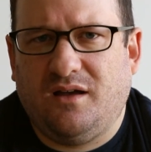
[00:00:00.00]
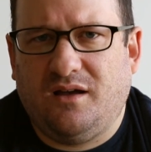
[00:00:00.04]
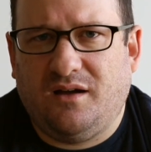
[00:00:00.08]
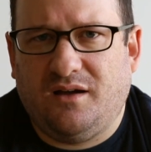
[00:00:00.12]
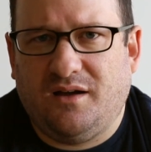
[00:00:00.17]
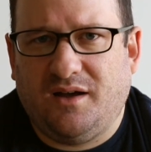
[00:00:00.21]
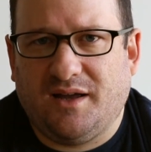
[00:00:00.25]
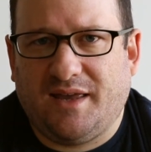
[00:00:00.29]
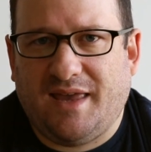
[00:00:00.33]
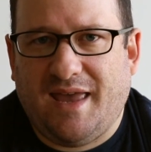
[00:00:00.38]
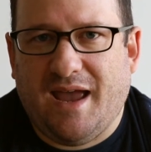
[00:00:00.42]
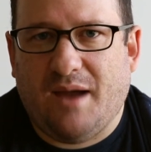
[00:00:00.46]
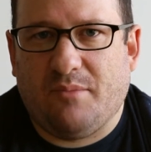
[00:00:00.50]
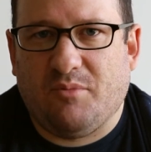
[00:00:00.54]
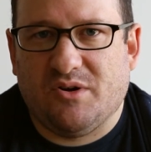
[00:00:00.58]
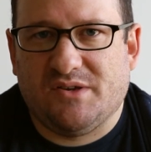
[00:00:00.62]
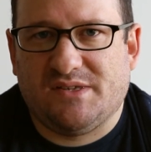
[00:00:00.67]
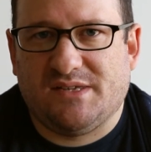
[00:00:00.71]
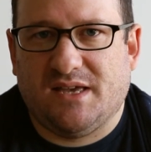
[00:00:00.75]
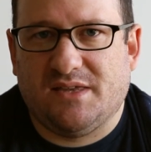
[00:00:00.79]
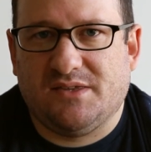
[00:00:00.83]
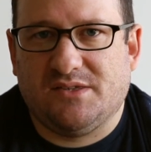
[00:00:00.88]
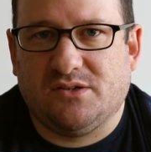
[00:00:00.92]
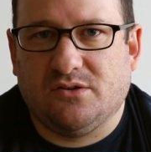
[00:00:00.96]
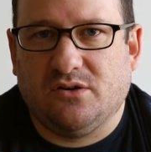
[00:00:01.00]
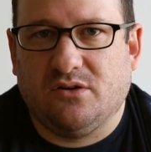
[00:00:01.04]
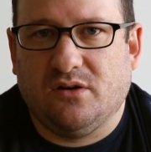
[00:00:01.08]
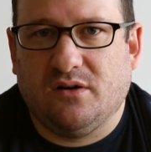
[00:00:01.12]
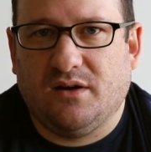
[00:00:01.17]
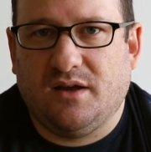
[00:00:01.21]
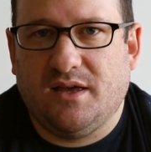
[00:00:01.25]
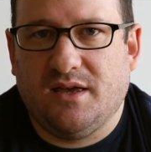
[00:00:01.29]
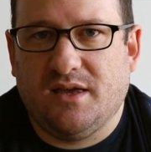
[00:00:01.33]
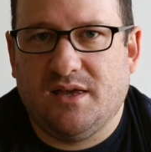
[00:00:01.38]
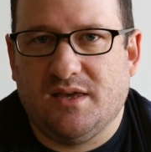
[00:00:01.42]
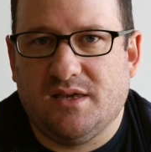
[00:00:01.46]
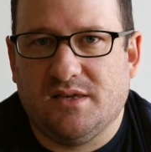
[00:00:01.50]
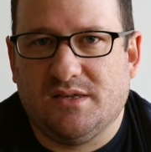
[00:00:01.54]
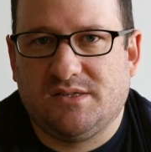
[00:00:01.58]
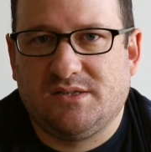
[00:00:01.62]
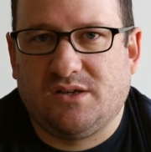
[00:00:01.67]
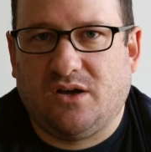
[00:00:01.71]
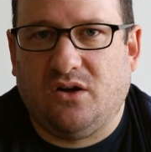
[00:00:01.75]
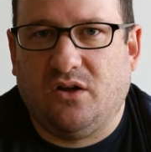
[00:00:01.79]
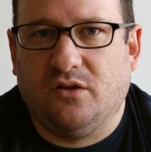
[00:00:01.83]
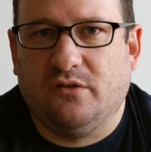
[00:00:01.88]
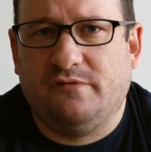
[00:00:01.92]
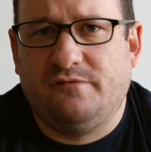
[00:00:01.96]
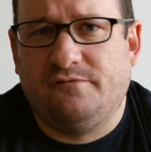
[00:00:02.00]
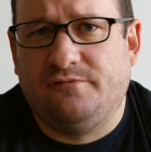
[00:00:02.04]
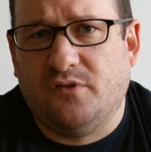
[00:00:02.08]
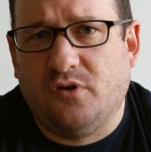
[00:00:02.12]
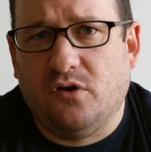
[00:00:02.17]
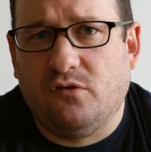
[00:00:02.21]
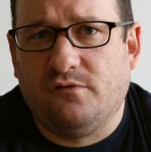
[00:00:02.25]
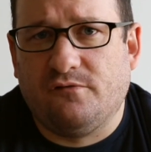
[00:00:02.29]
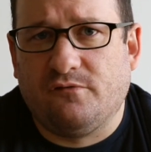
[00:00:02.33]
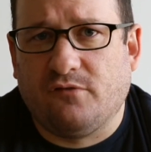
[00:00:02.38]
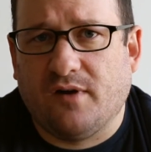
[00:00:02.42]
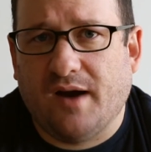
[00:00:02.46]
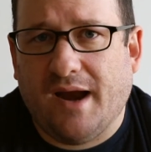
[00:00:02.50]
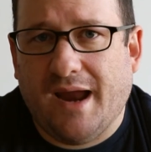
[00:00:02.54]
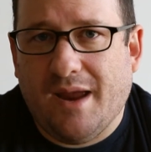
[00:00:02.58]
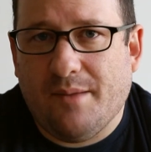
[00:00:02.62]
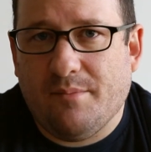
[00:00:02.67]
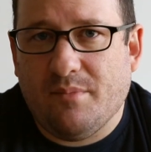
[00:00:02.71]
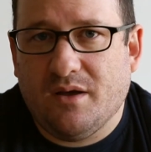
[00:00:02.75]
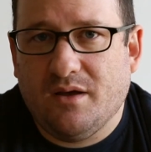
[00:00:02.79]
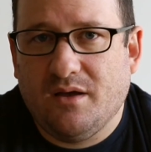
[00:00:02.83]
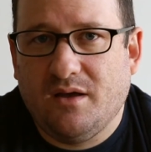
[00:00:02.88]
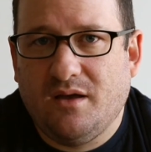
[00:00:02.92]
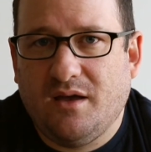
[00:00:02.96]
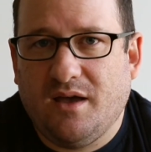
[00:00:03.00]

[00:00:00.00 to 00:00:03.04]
a camera sensor is called full frame.